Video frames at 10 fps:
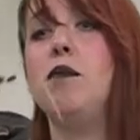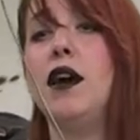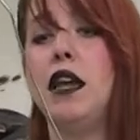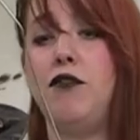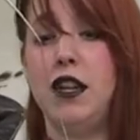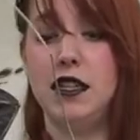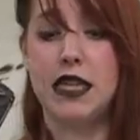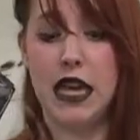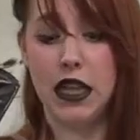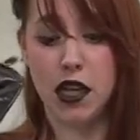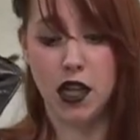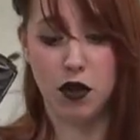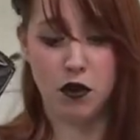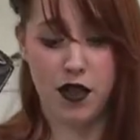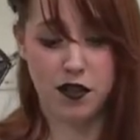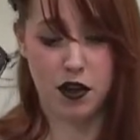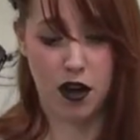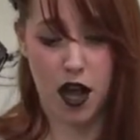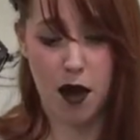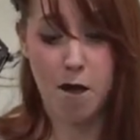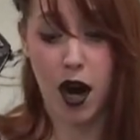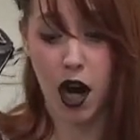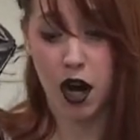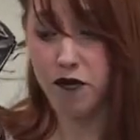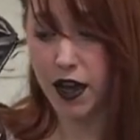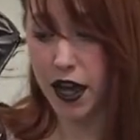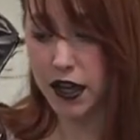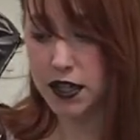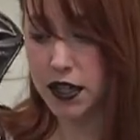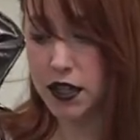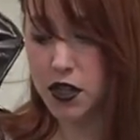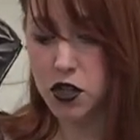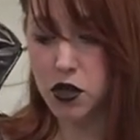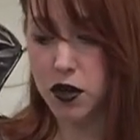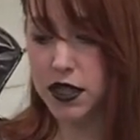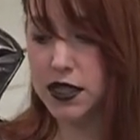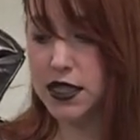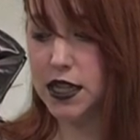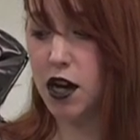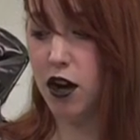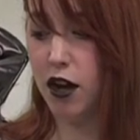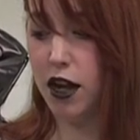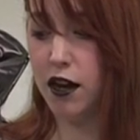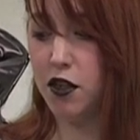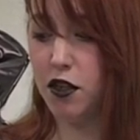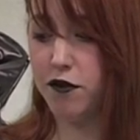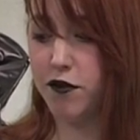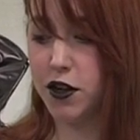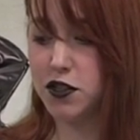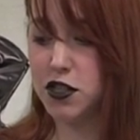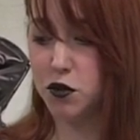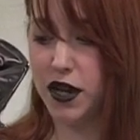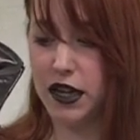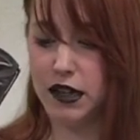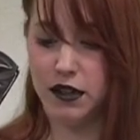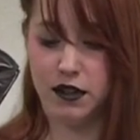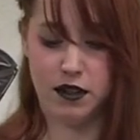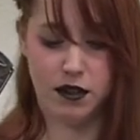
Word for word: But if it is killing you that they're not perfect, you can see on the first wing,